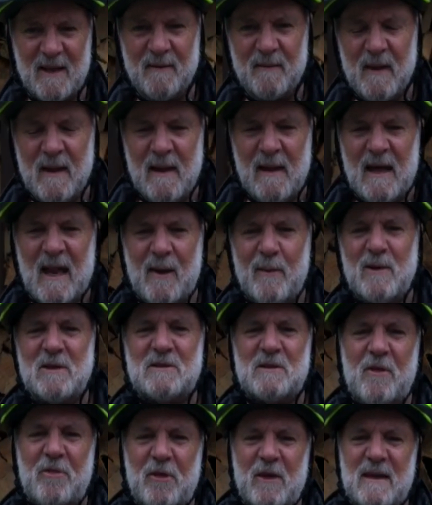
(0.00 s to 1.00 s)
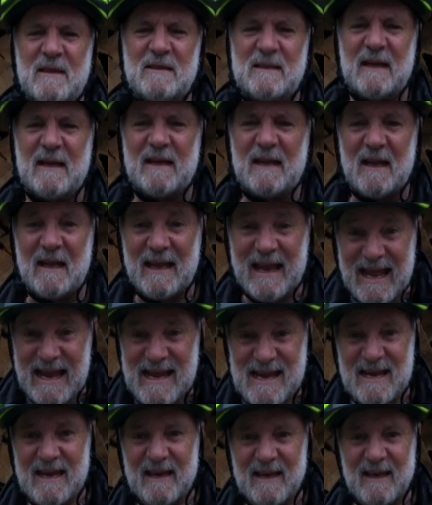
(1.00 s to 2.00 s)
and amongst the things I
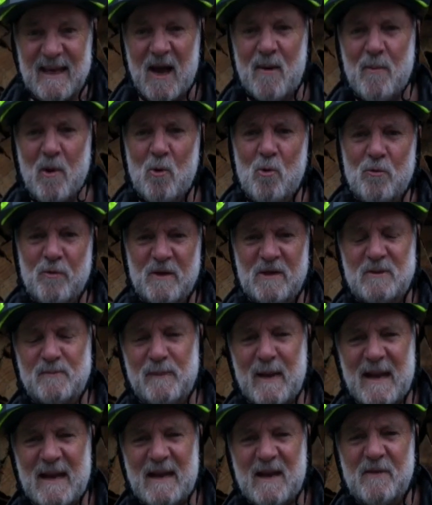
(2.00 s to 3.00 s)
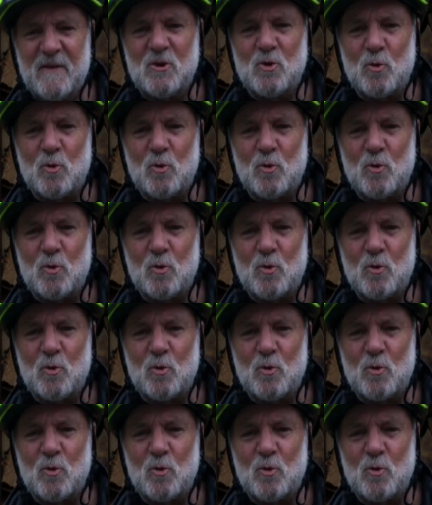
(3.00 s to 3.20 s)
like about this bike are the